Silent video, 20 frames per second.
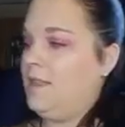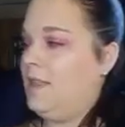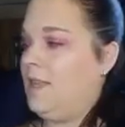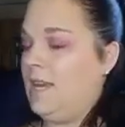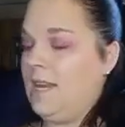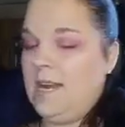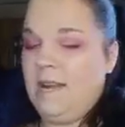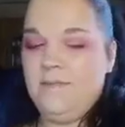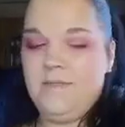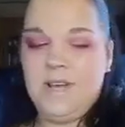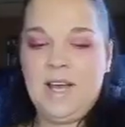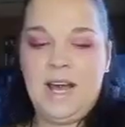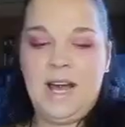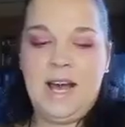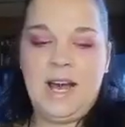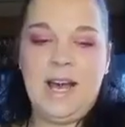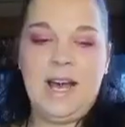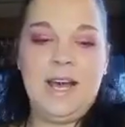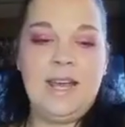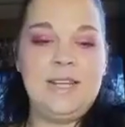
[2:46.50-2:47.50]
Then I've
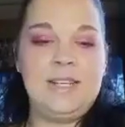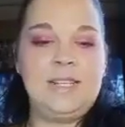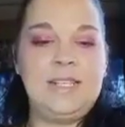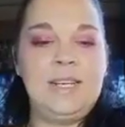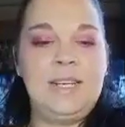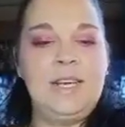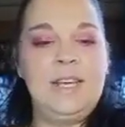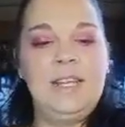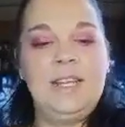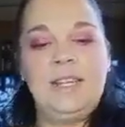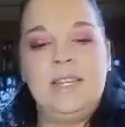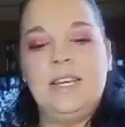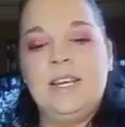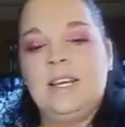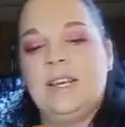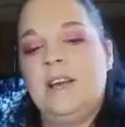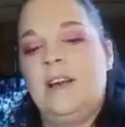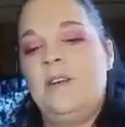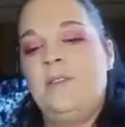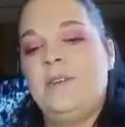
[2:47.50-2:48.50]
got the
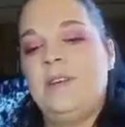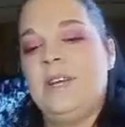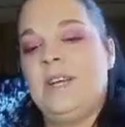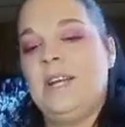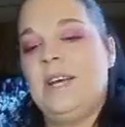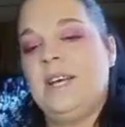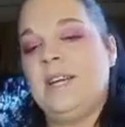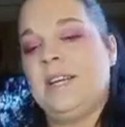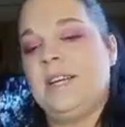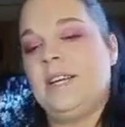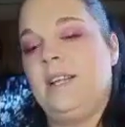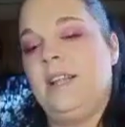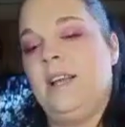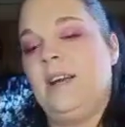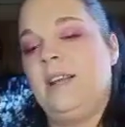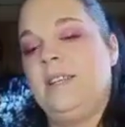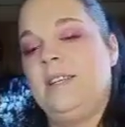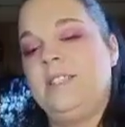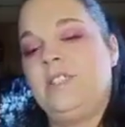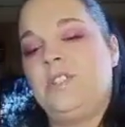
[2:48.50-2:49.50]
Coco
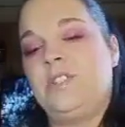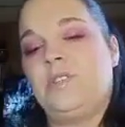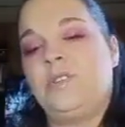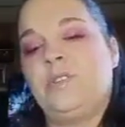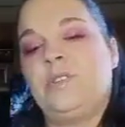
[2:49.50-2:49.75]
Colada